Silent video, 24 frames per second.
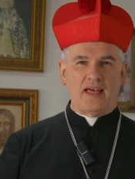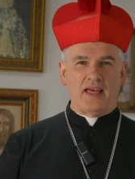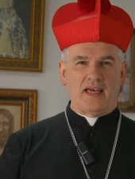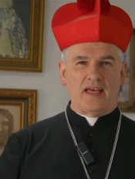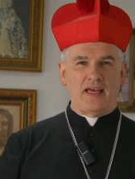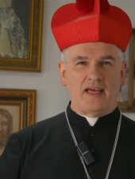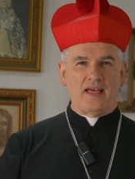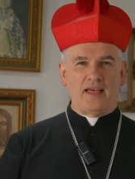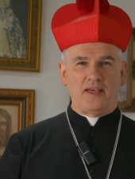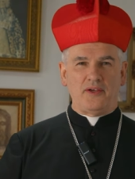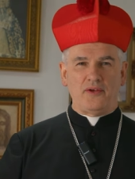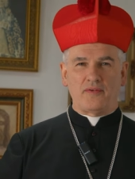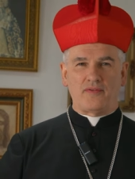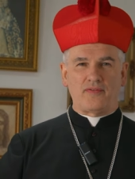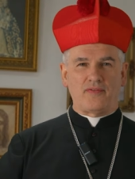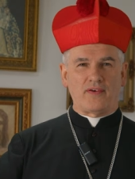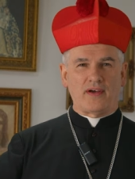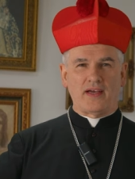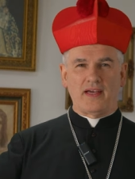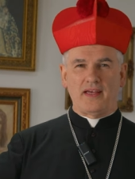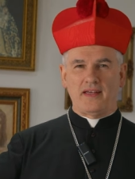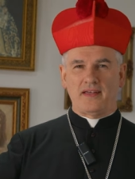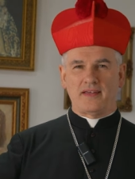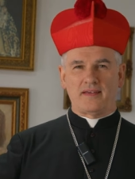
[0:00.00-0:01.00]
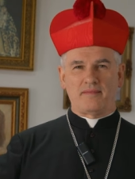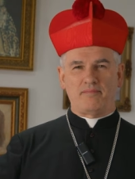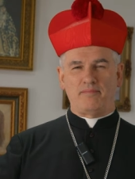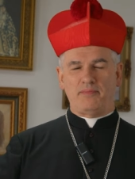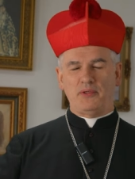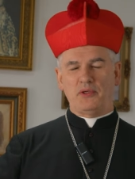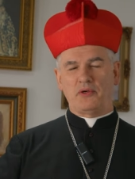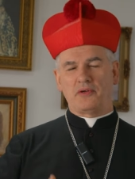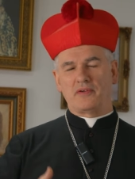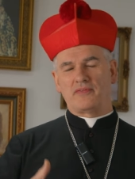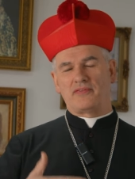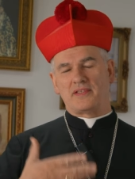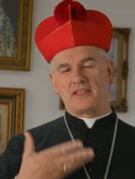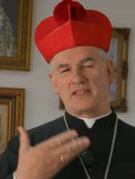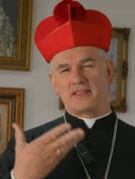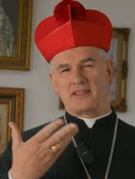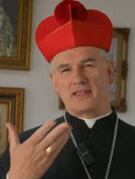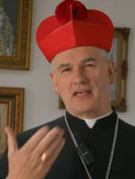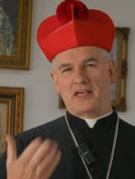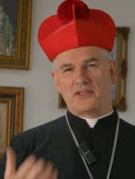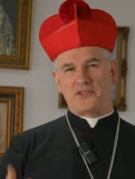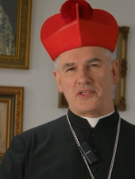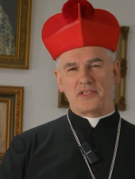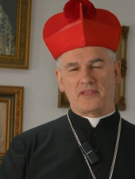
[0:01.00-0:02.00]
Uh, you'll find beautiful
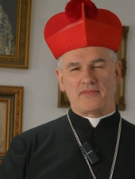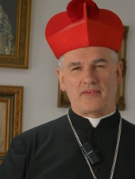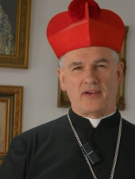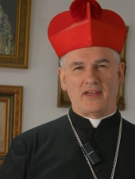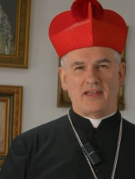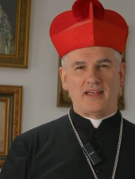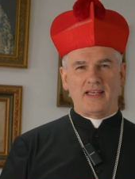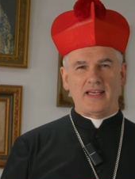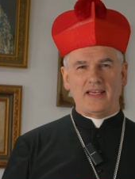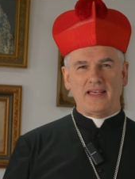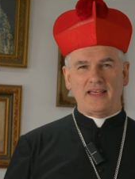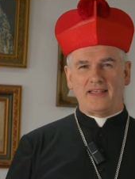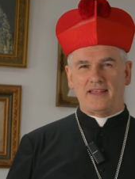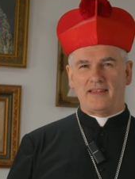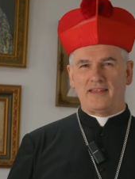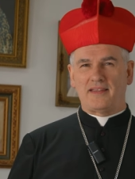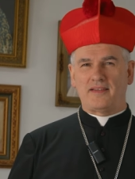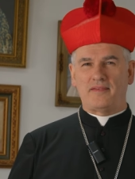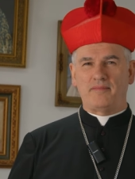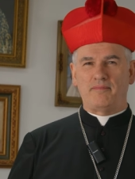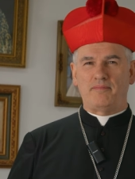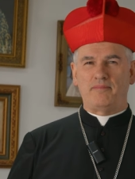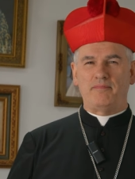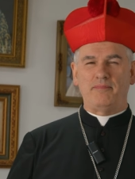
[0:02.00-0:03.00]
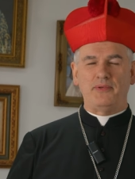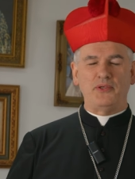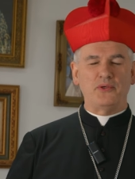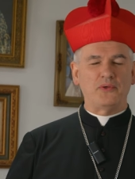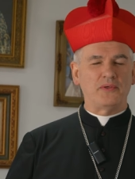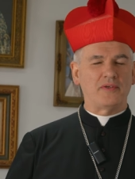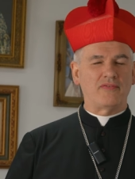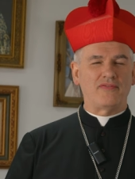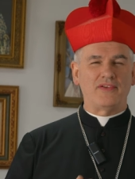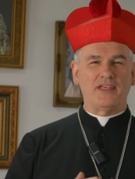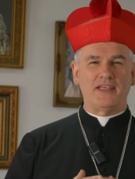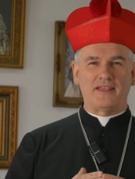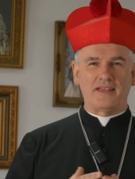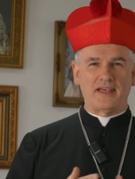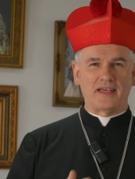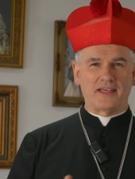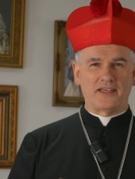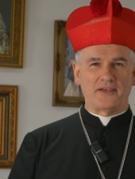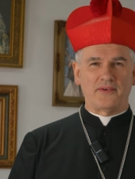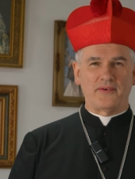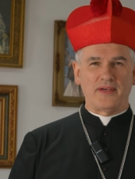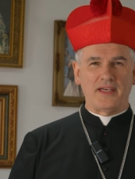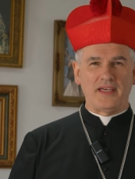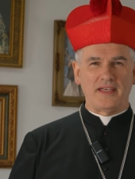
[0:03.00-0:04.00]
statues of Our Lady, beautifully
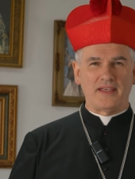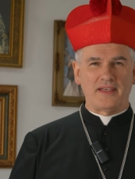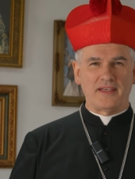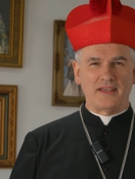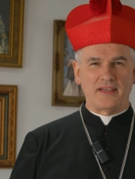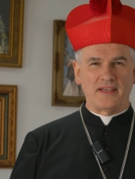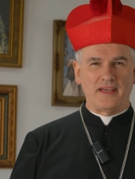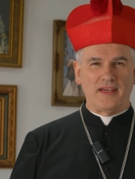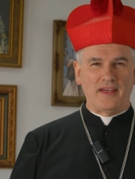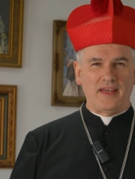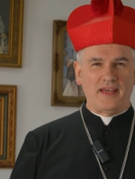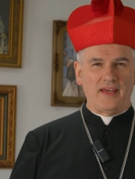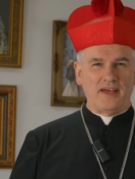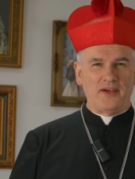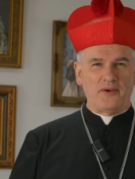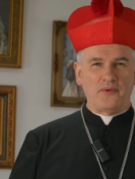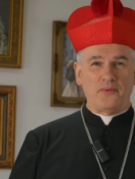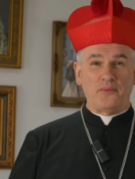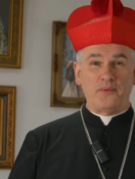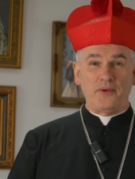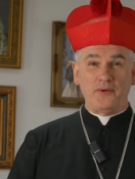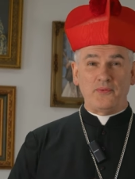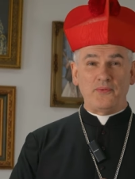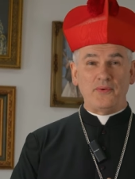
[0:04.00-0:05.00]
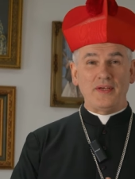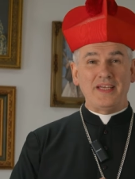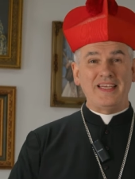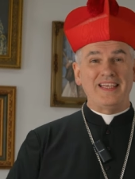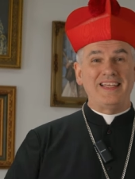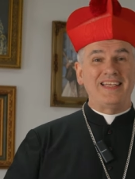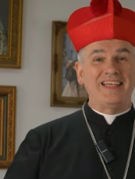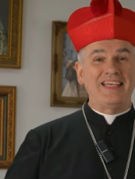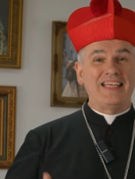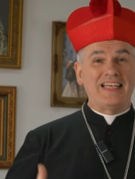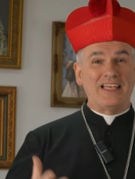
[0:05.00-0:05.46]
decorated. We really